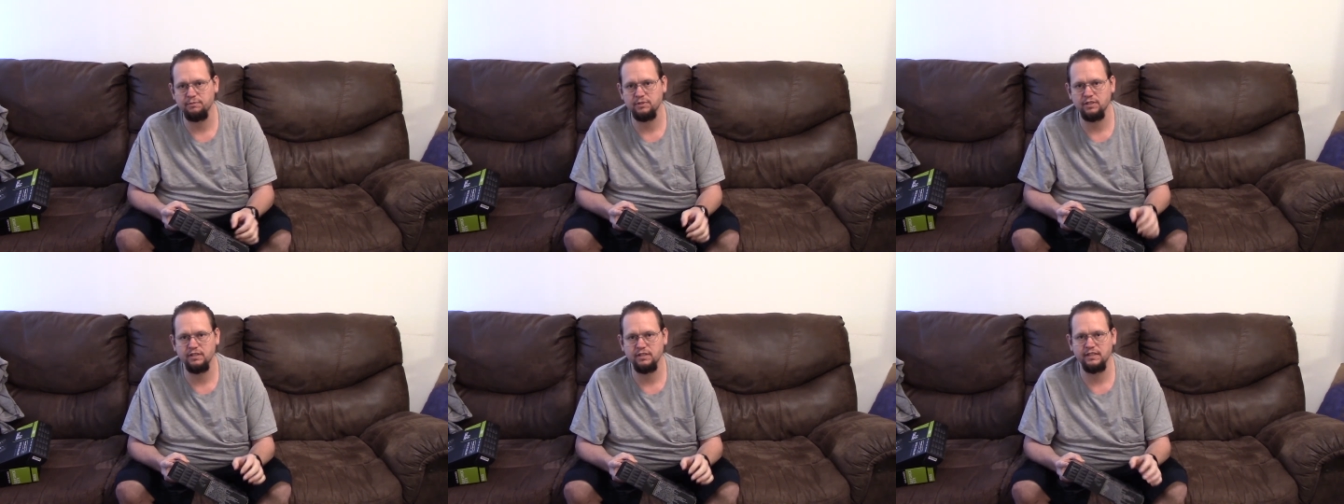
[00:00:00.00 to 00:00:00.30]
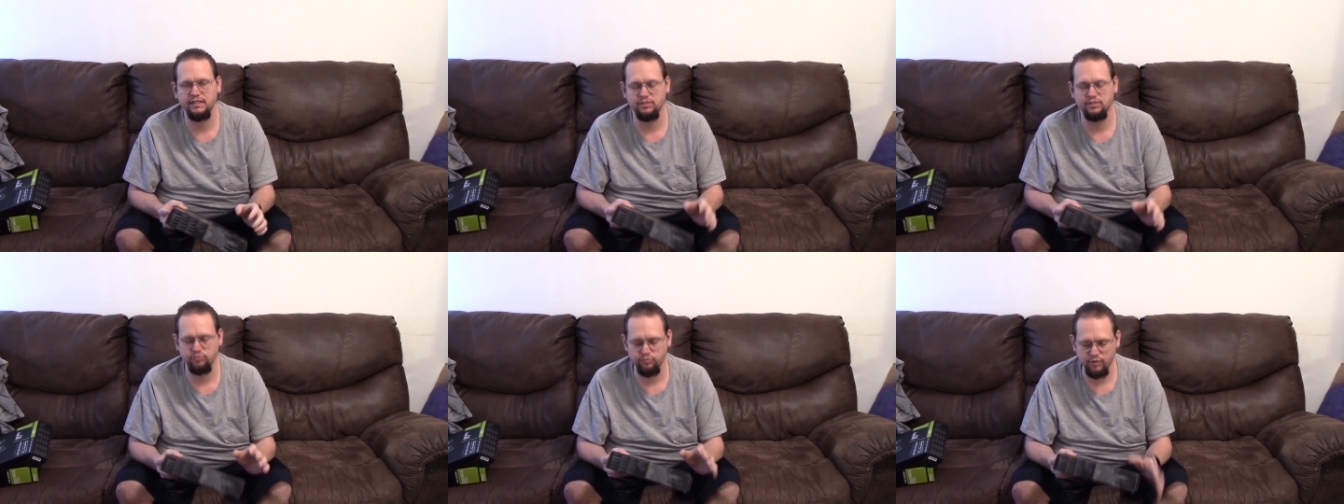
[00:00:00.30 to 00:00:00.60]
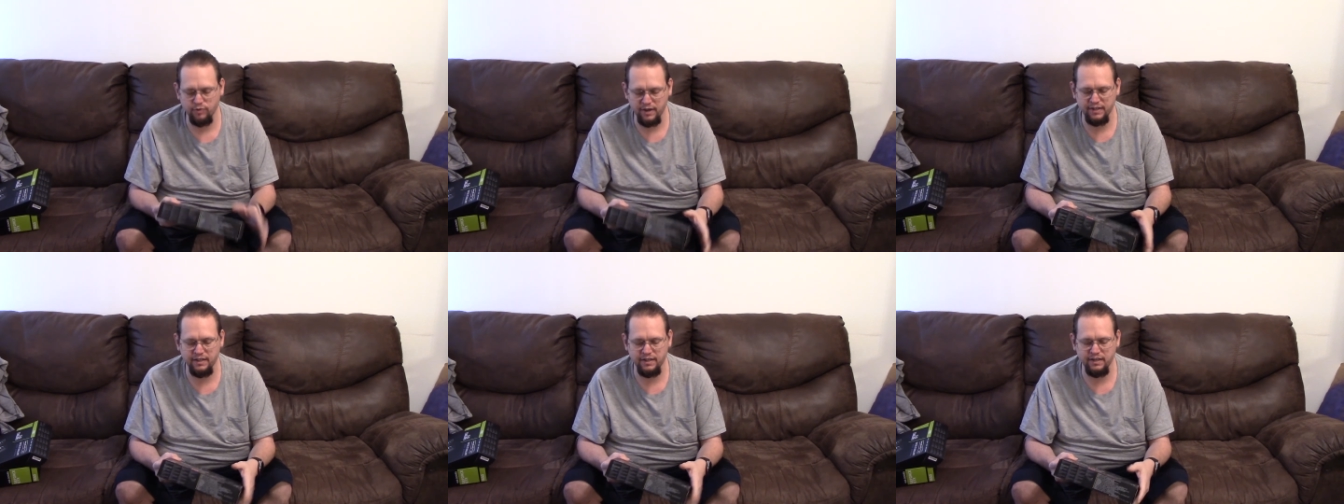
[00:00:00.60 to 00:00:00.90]
so that it's
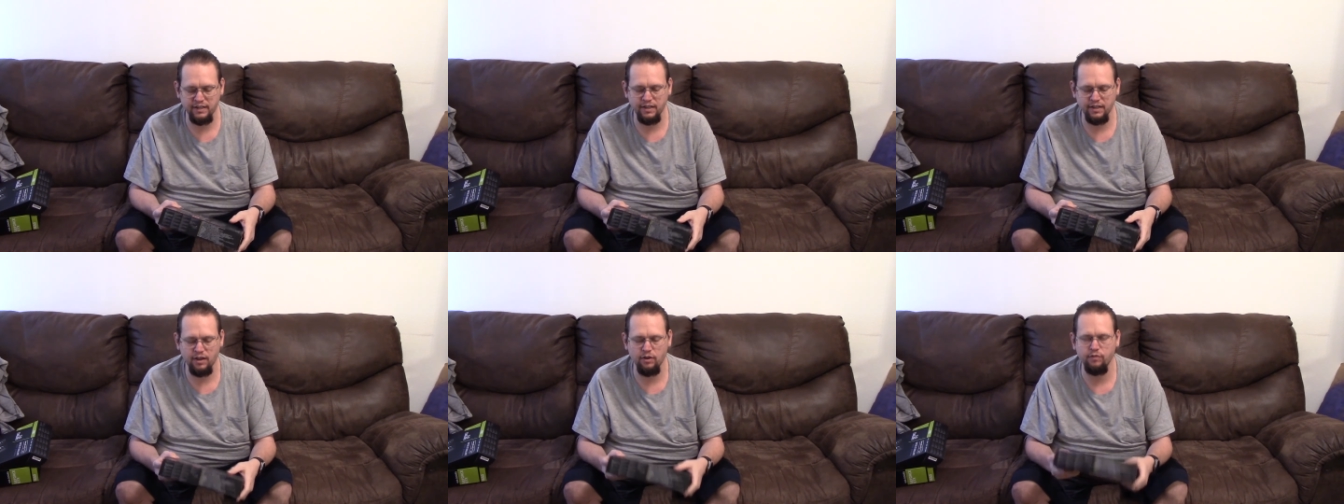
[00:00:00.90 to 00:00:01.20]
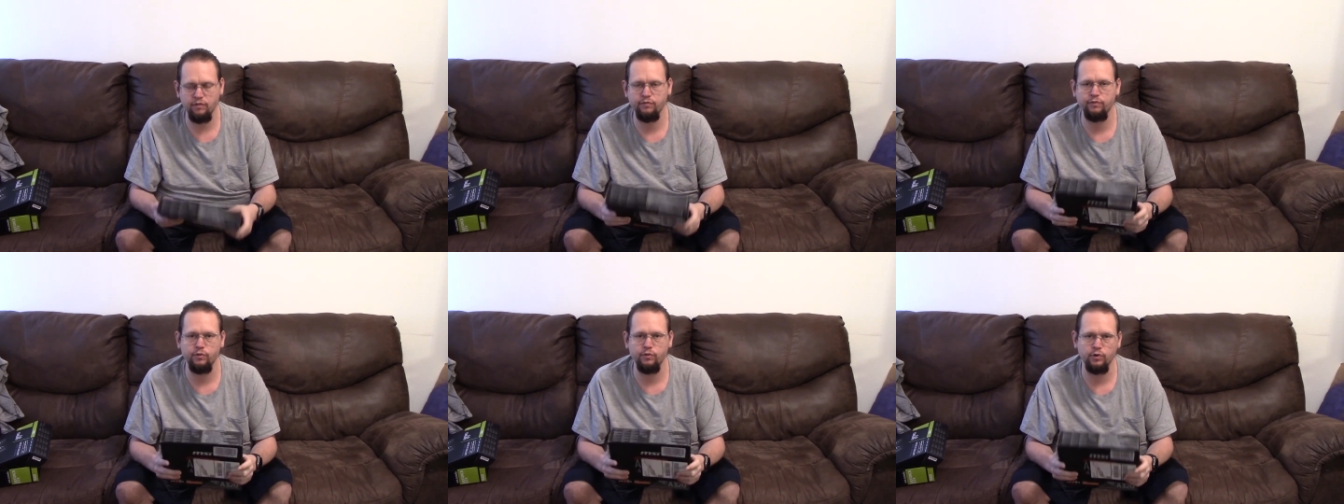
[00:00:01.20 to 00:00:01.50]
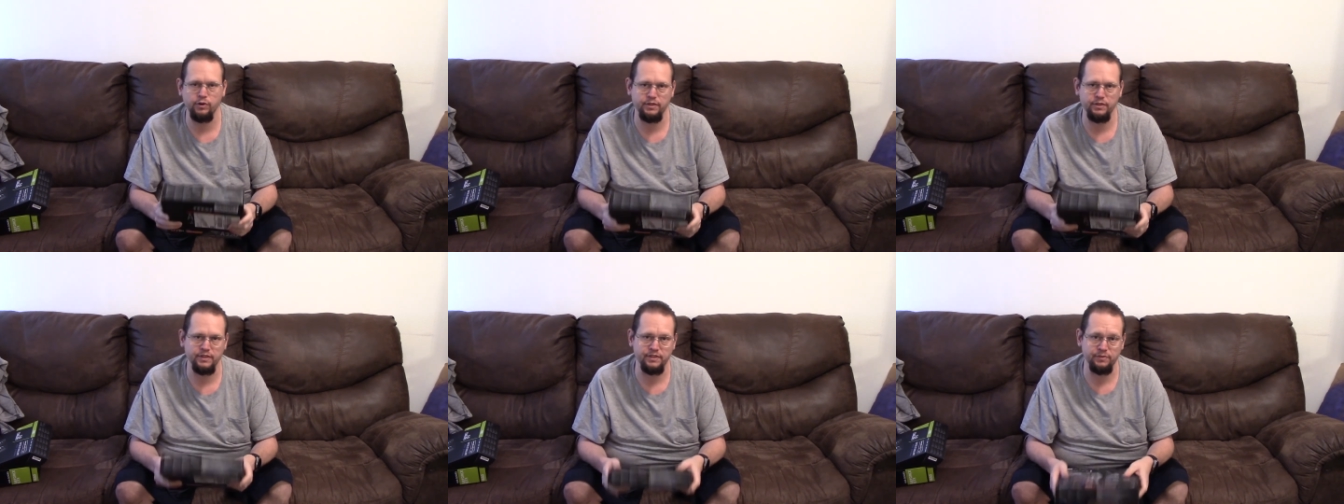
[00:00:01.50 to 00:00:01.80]
ready to go
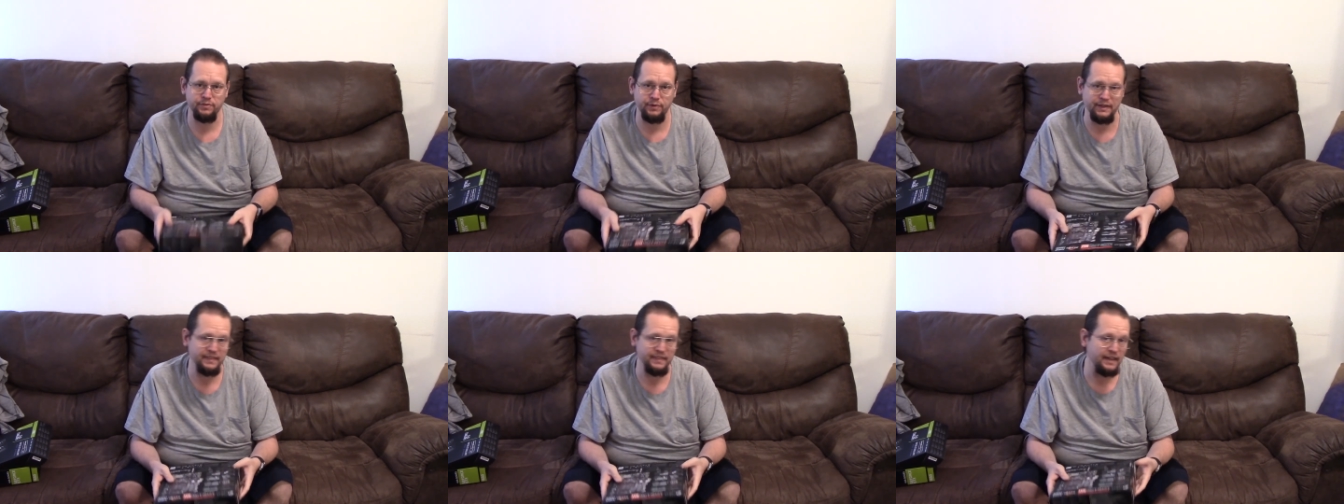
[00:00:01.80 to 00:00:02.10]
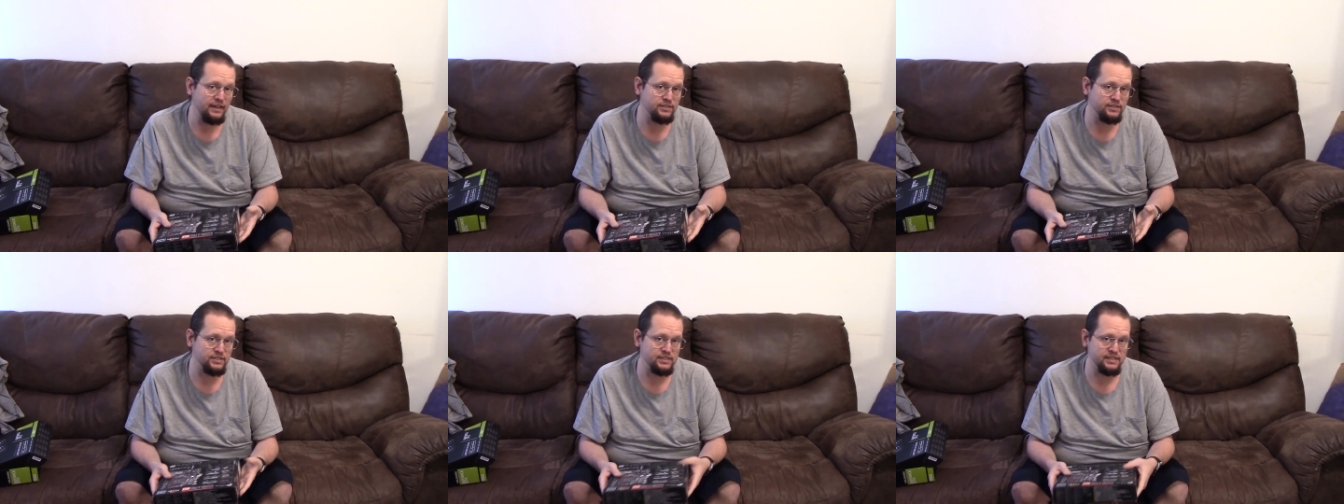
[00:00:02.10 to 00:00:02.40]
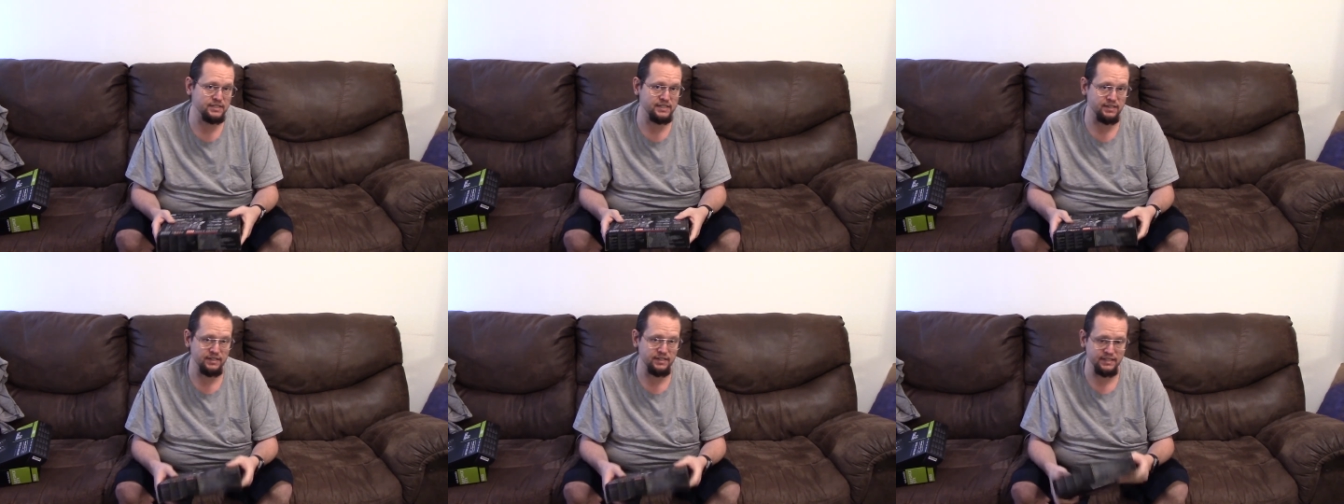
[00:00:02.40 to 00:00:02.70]
for the 3000
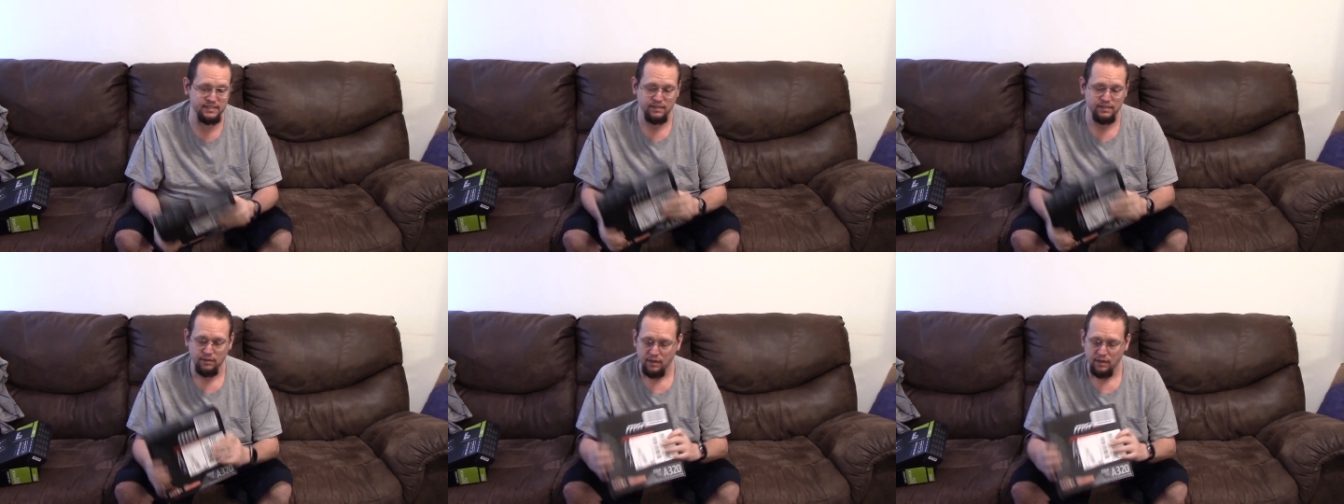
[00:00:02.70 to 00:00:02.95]
series,